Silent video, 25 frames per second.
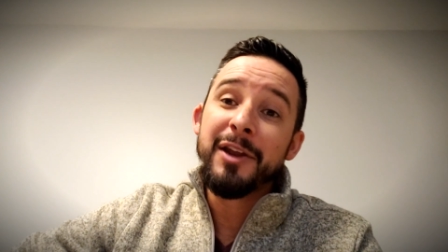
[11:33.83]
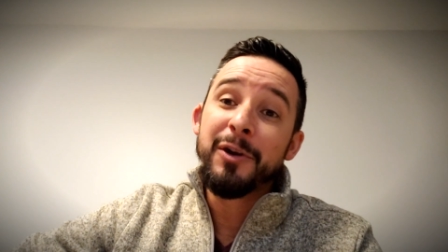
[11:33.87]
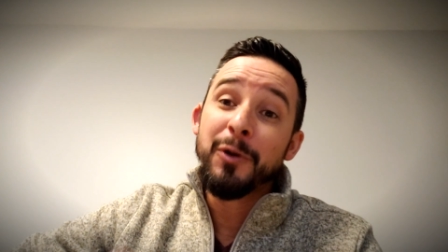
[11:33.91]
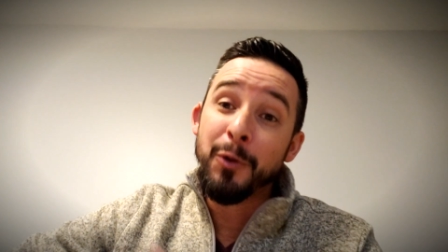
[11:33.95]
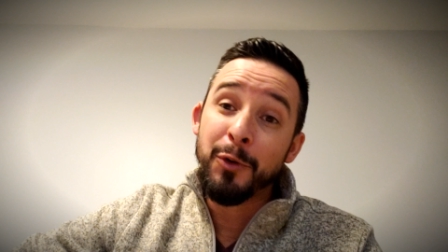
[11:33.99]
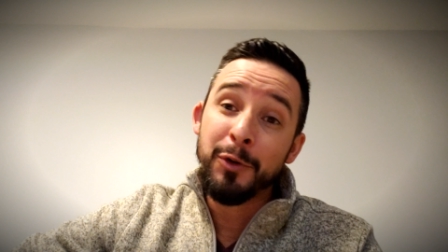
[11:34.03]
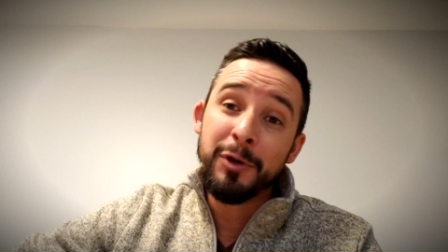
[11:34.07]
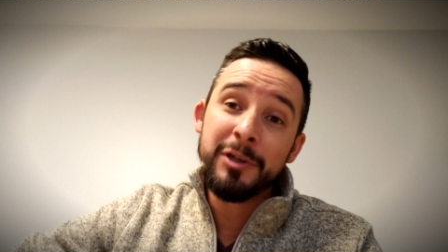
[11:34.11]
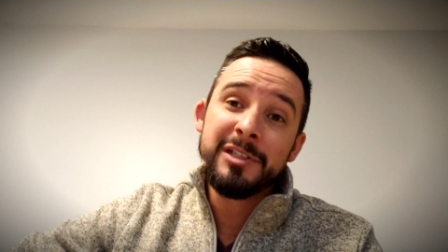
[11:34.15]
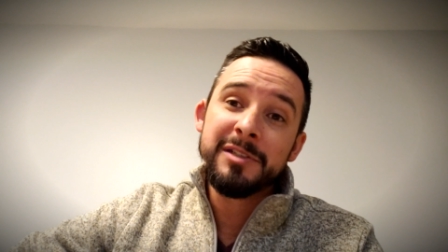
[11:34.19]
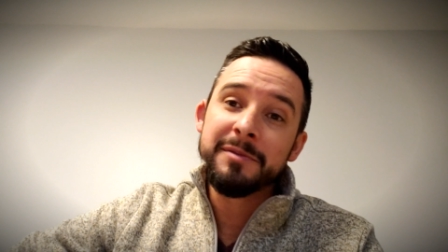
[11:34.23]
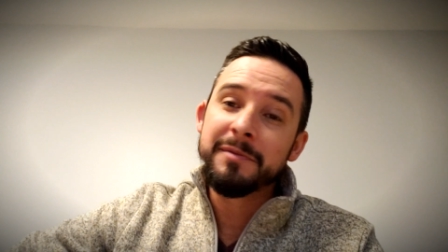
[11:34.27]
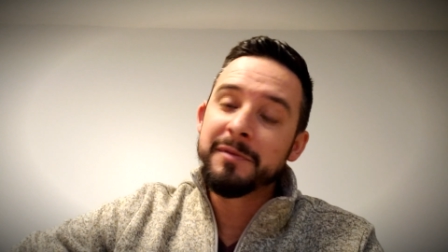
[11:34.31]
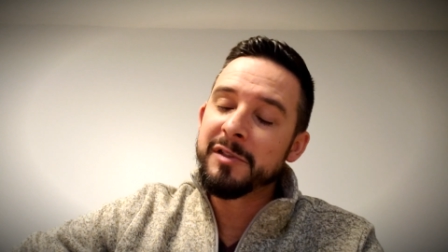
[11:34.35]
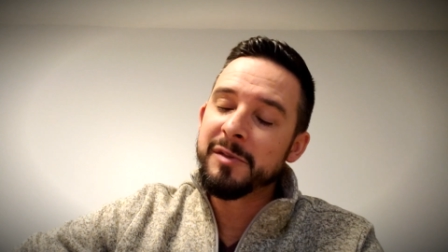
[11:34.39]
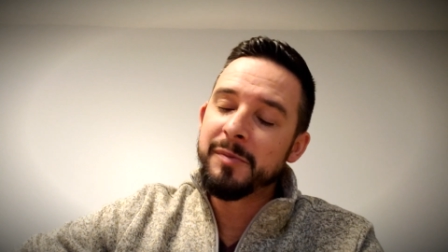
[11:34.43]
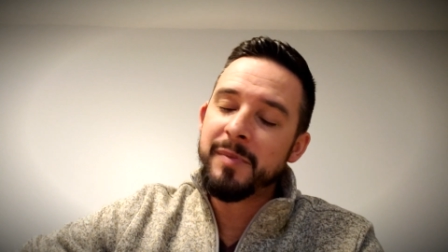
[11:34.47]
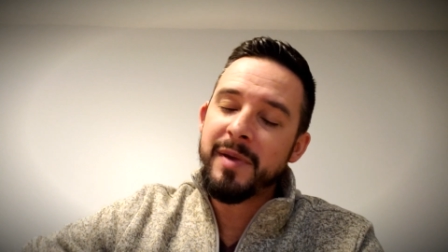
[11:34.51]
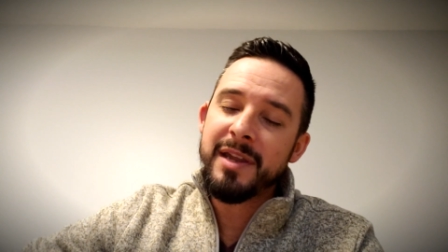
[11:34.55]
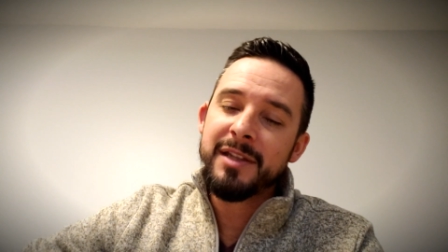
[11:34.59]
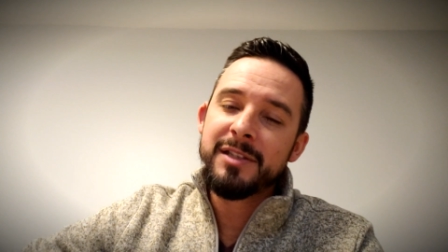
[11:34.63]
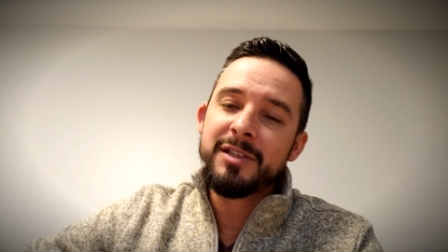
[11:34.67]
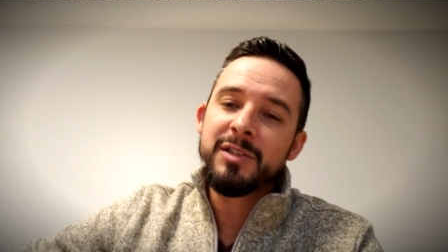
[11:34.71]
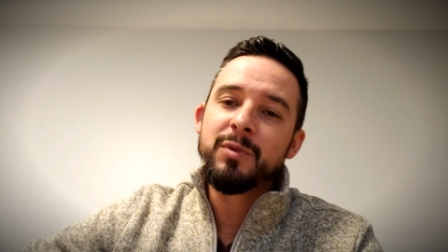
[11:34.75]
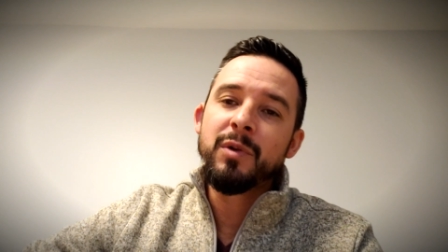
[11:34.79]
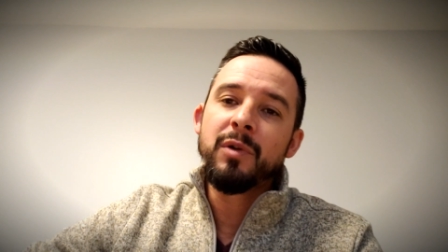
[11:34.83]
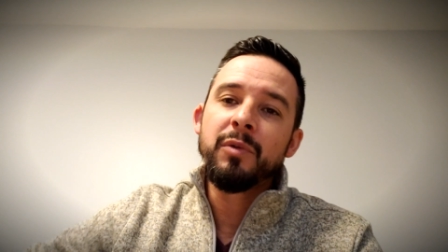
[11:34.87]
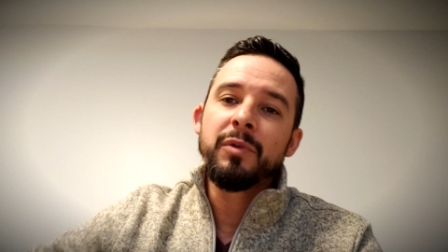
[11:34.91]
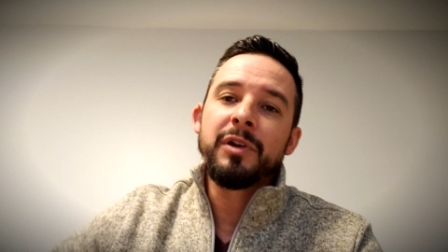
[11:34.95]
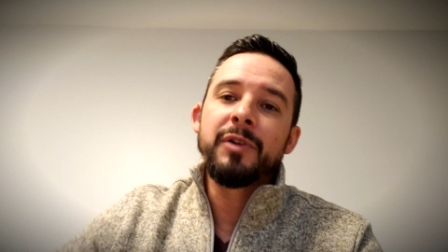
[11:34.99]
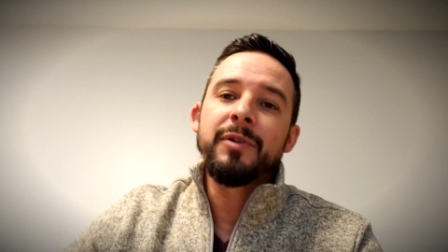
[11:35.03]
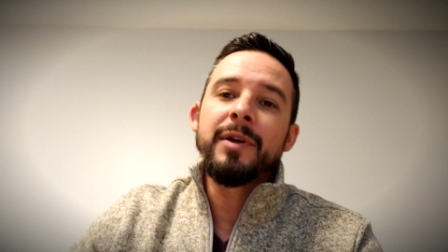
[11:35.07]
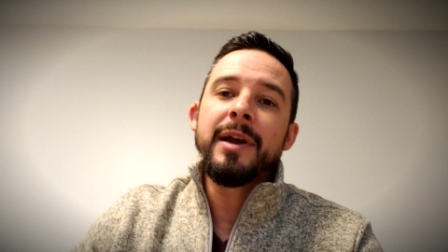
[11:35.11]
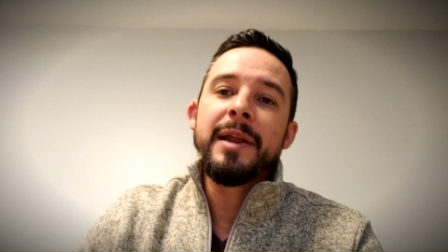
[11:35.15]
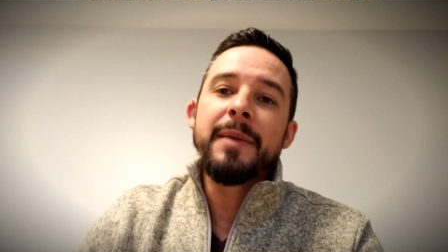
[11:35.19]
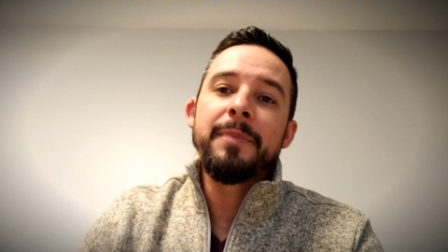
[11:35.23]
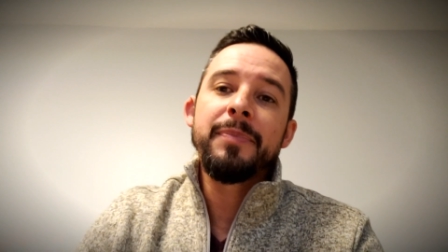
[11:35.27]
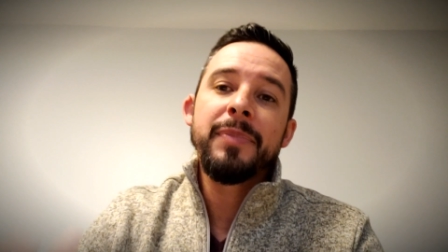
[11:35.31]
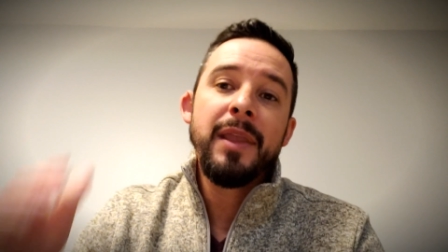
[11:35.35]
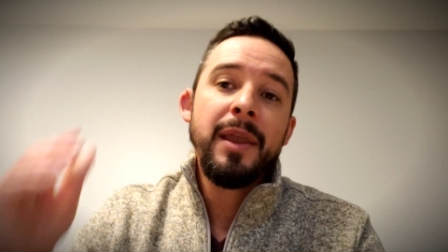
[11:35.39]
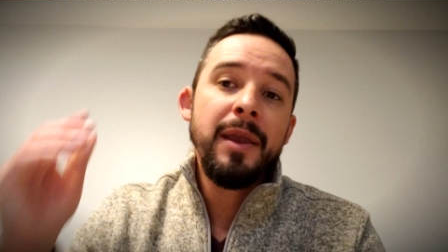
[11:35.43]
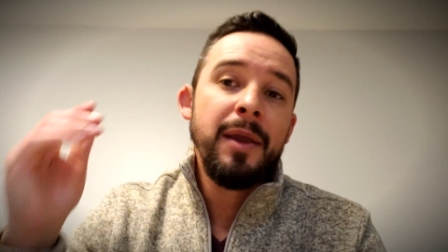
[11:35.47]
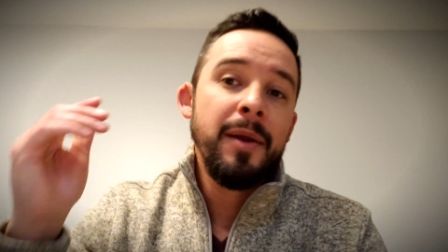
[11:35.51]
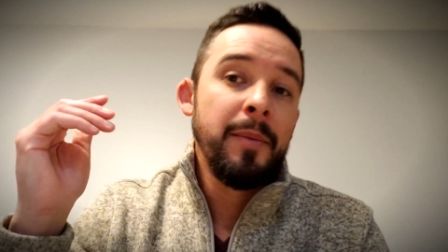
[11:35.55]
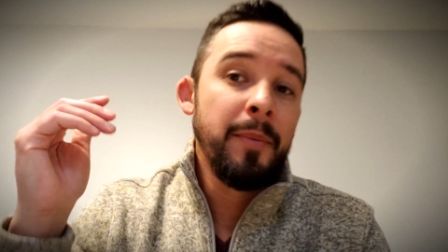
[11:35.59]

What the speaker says: and order some of his baits. You won't regret it.